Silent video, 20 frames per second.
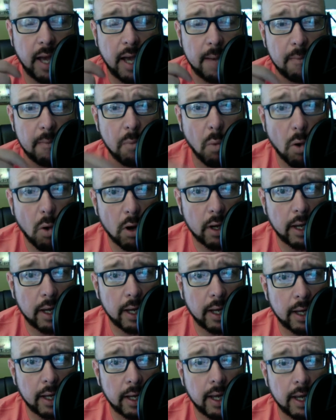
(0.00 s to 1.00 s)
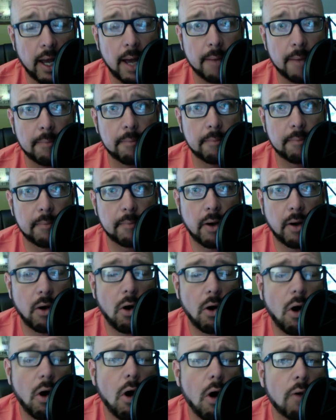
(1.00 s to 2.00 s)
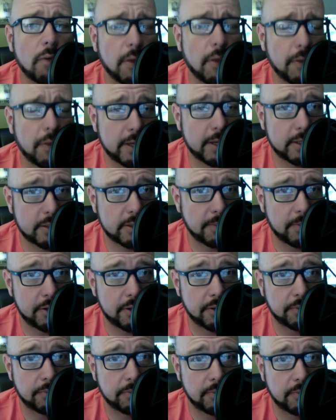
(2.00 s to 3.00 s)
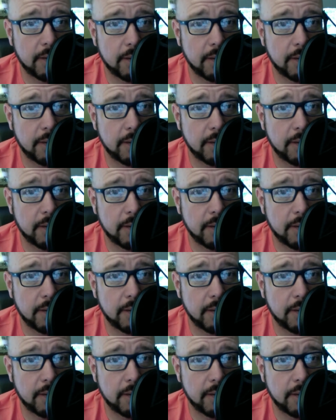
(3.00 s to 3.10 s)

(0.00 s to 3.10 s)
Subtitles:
I'm working, all the things that we do.